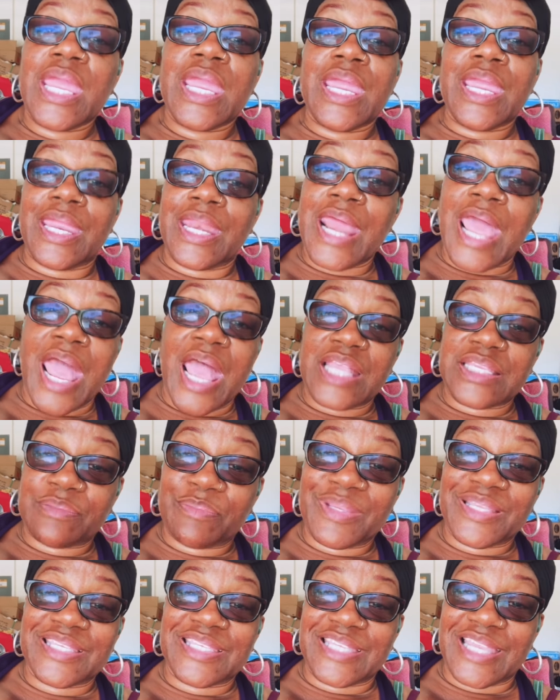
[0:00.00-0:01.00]
It has
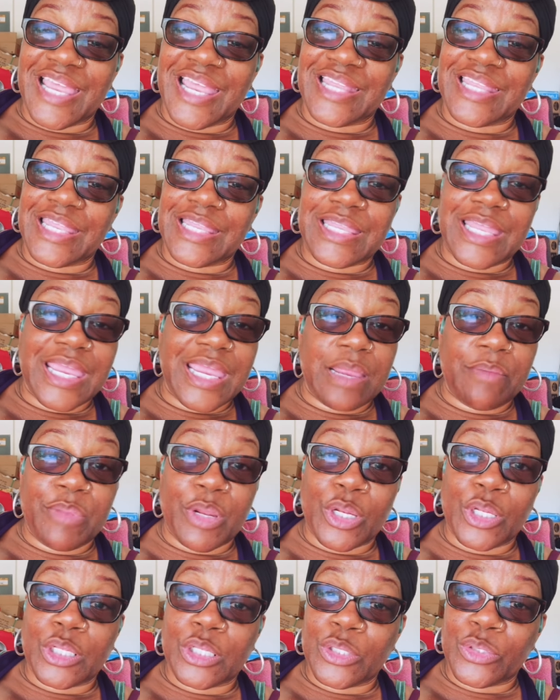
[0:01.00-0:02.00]
been said that they had
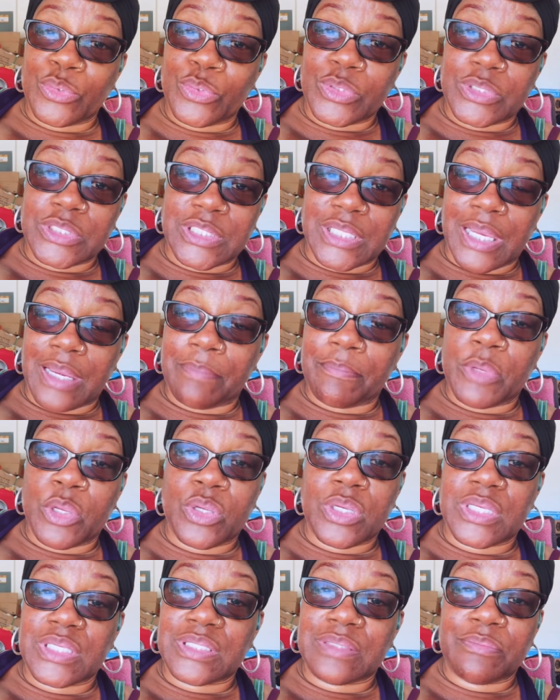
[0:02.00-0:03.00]
been losing
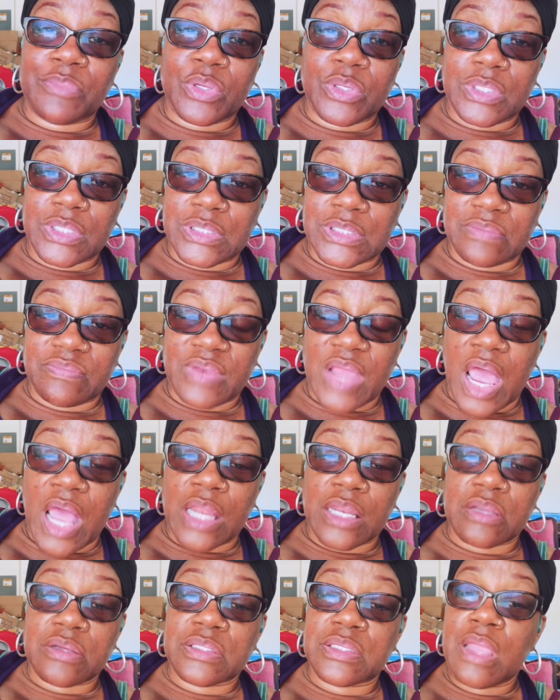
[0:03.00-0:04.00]
millions and millions of
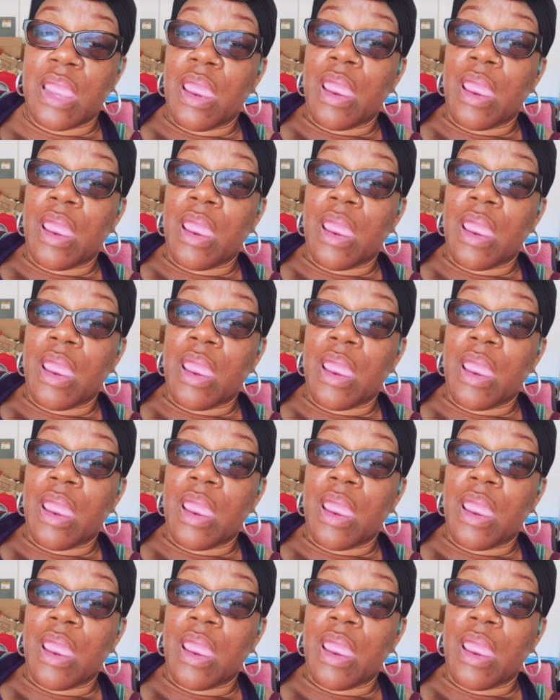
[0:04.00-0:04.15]
dollars